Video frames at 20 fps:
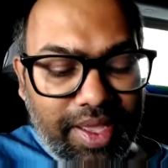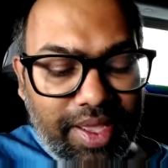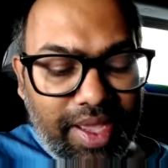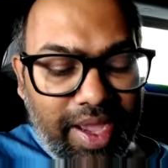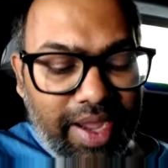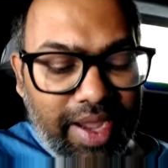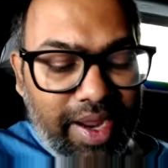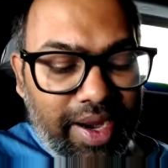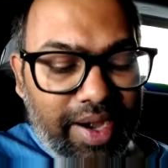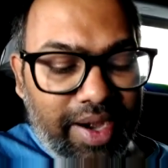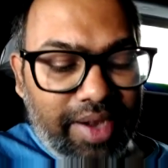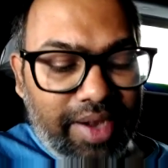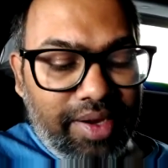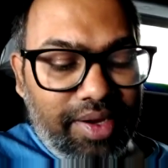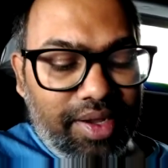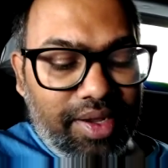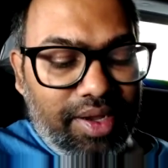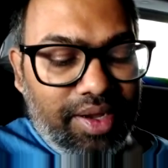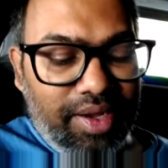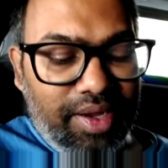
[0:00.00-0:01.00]
And
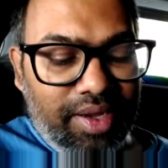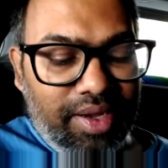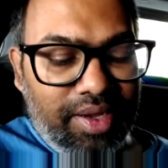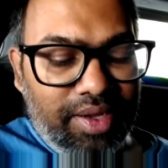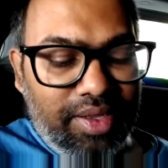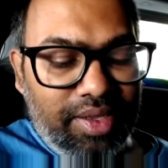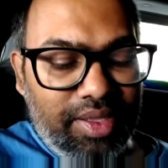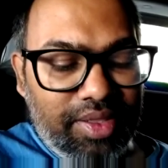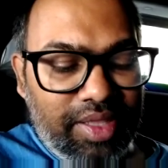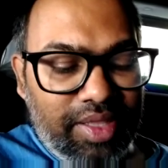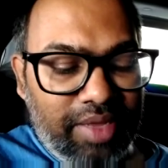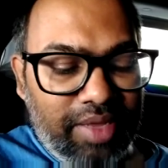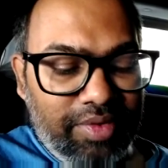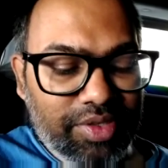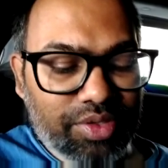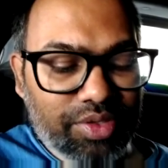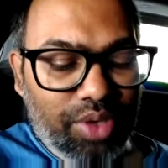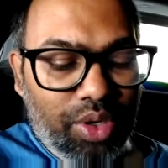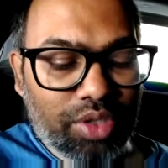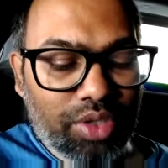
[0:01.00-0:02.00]
there
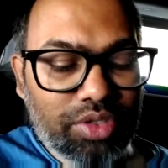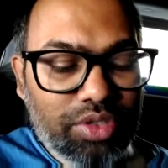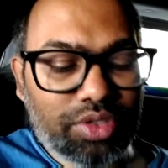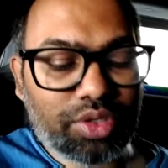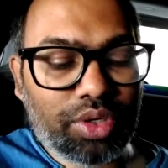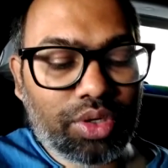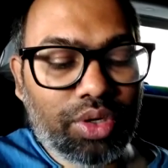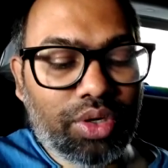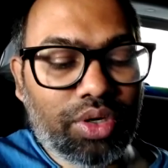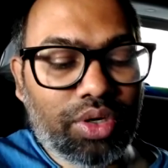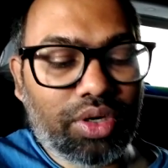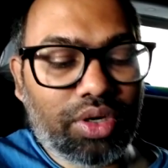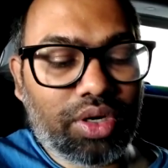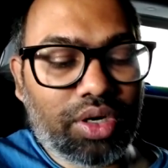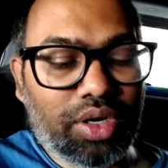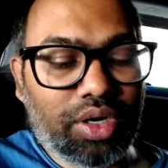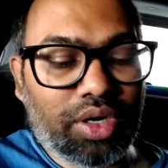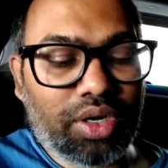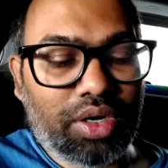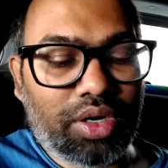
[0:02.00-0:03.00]
was
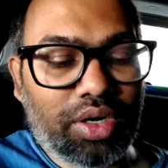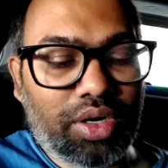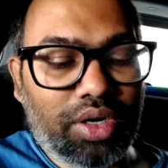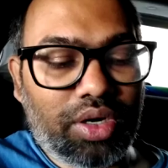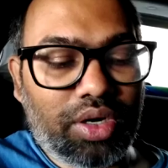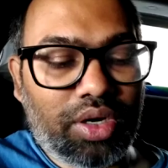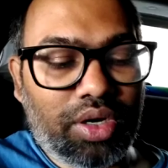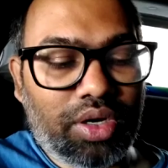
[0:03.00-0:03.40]
also